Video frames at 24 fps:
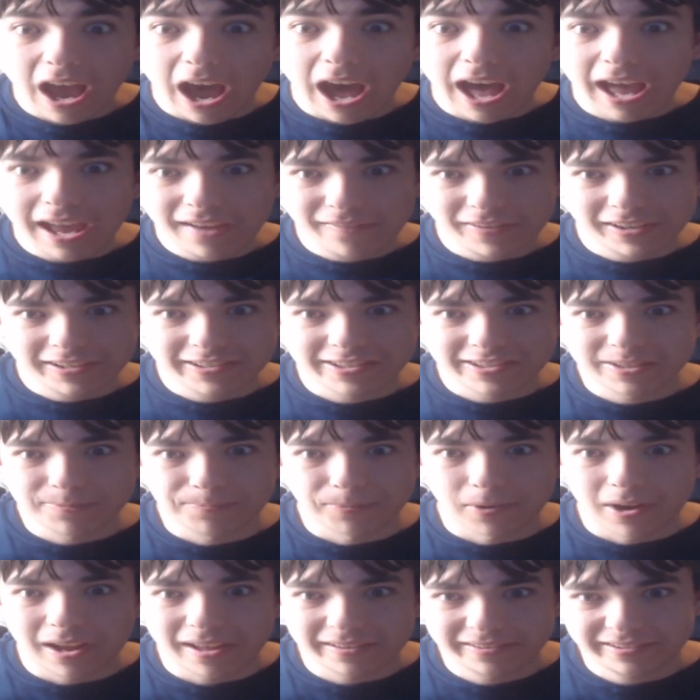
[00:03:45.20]
I've
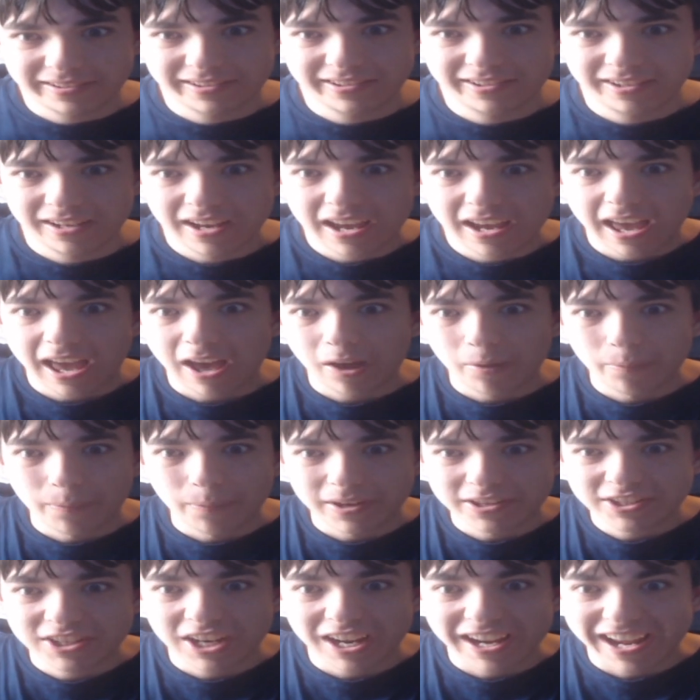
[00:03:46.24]
expressed how
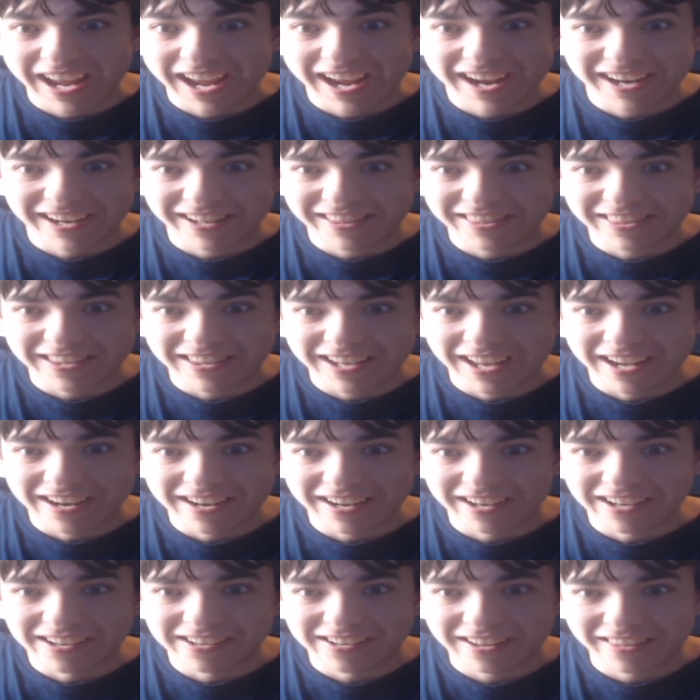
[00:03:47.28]
much I hated the
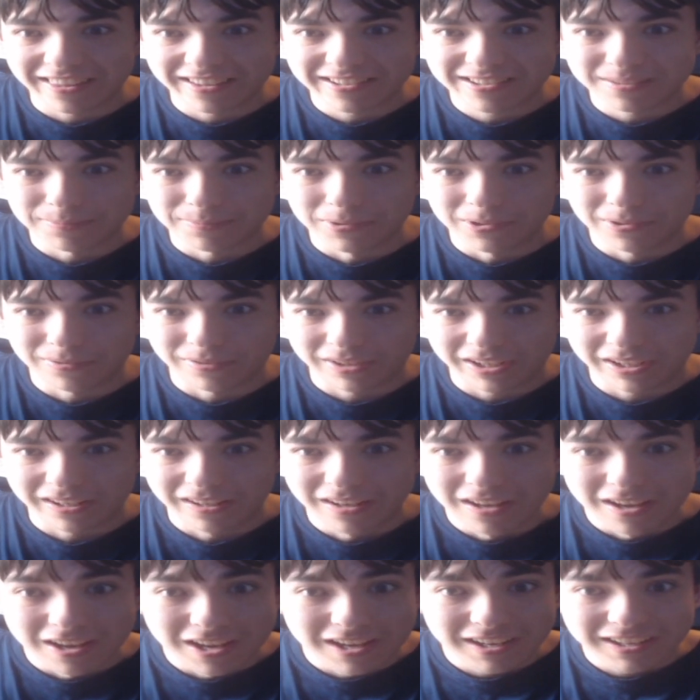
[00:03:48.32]
ending to this movie.
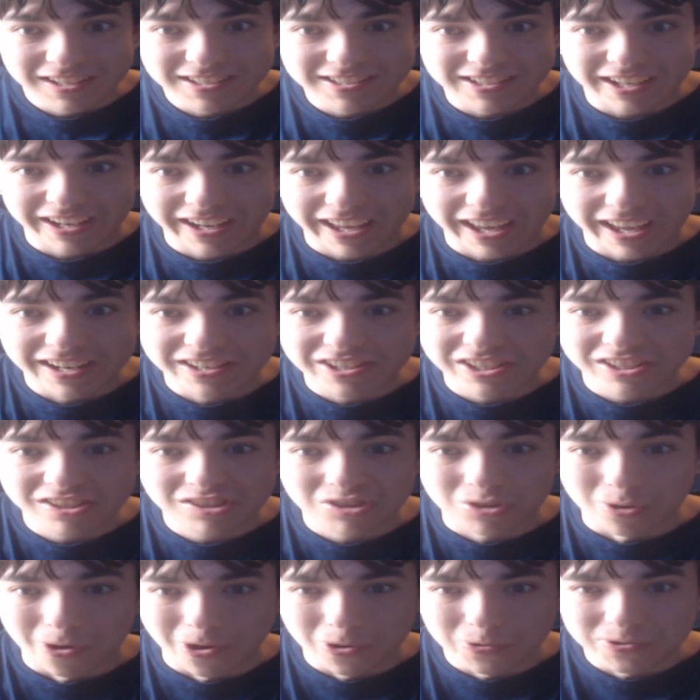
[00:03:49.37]
Because, like, it
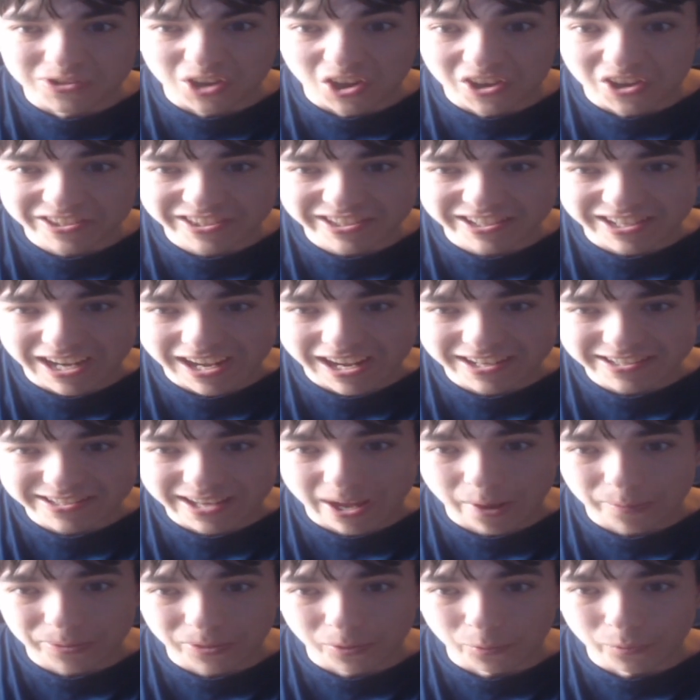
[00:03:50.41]
just throws all stakes
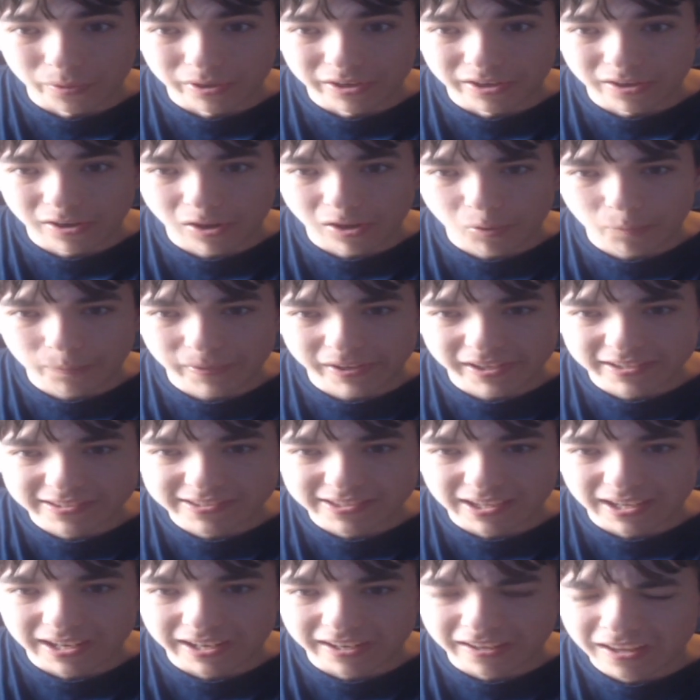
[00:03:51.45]
out the window.
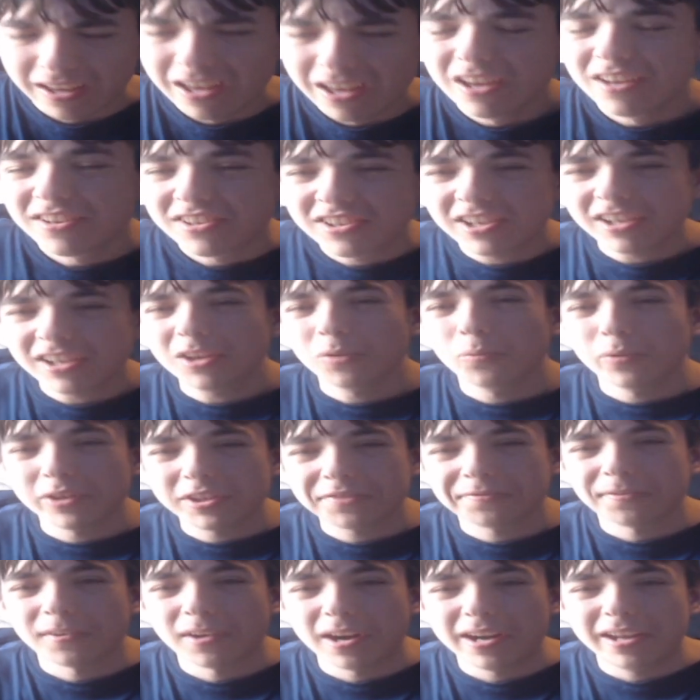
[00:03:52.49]
Because, like, she could
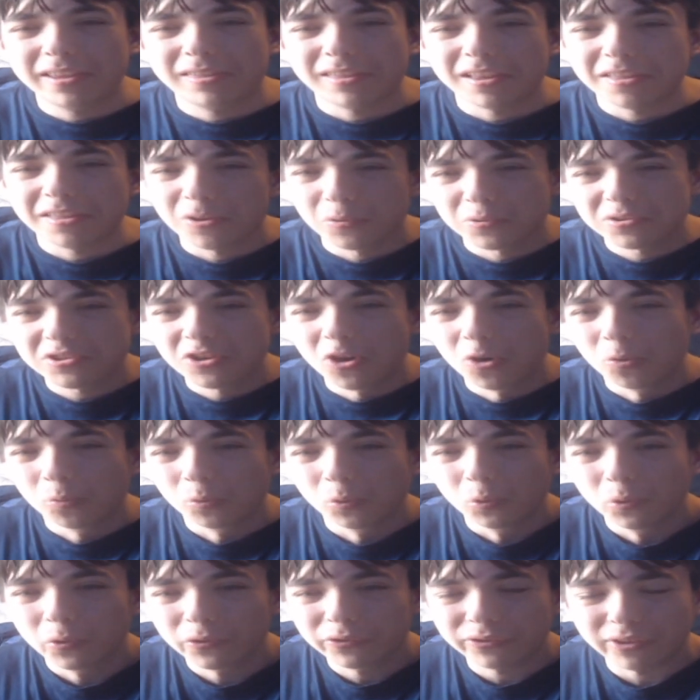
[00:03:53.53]
wish for anything. There was no
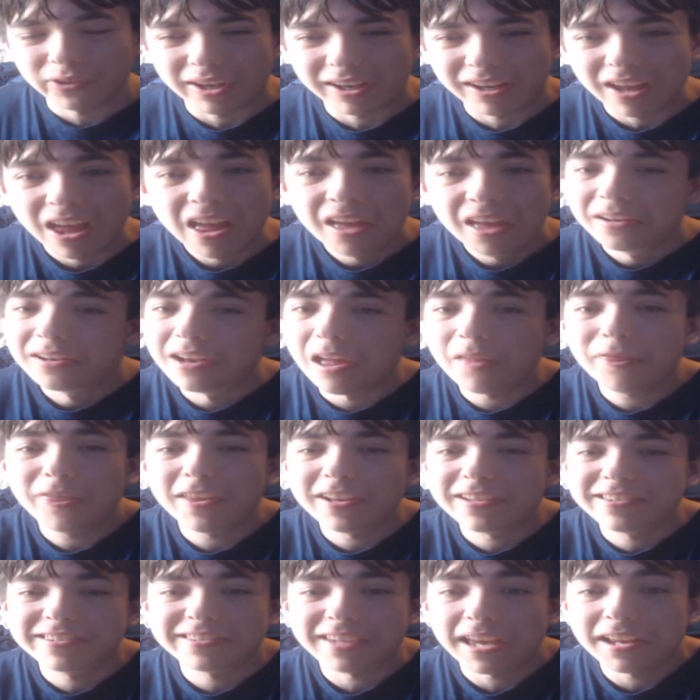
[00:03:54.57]
rules. Like,
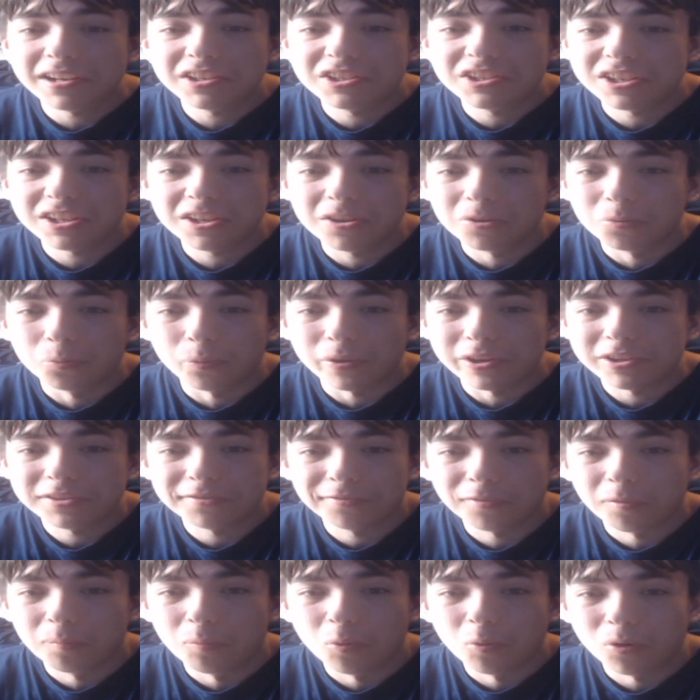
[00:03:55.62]
nothing said she could wish
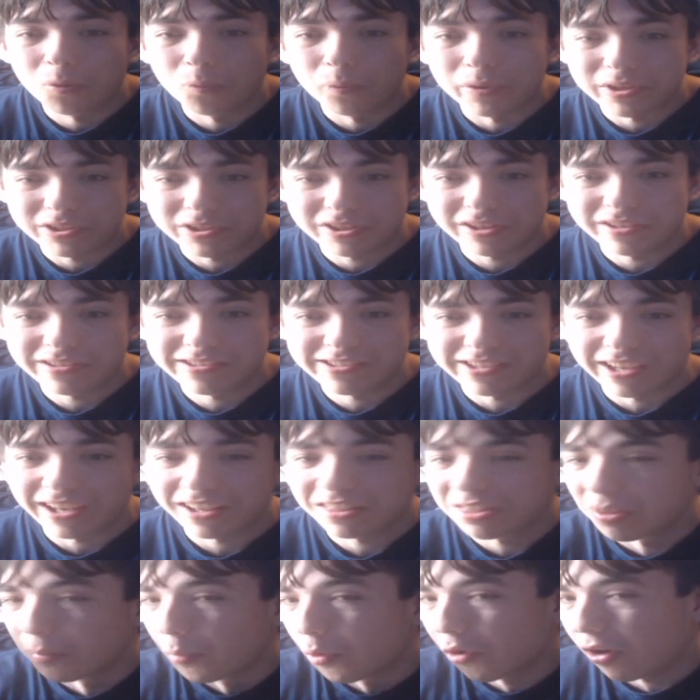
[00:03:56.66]
for more wishes.
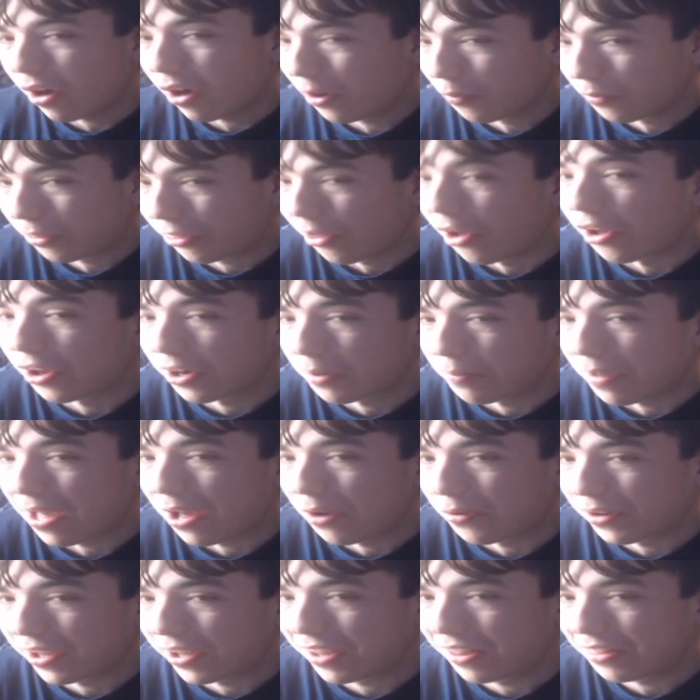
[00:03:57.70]
Like, the more I thought
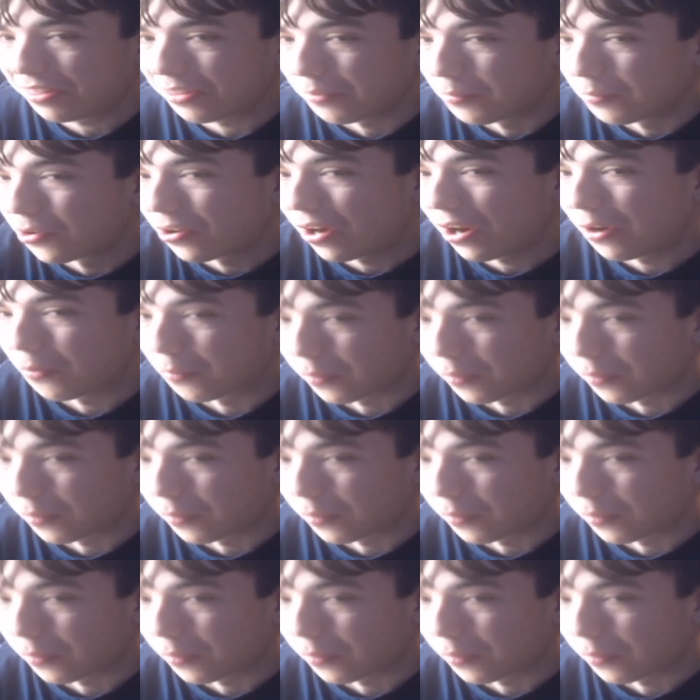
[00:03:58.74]
about it, the more I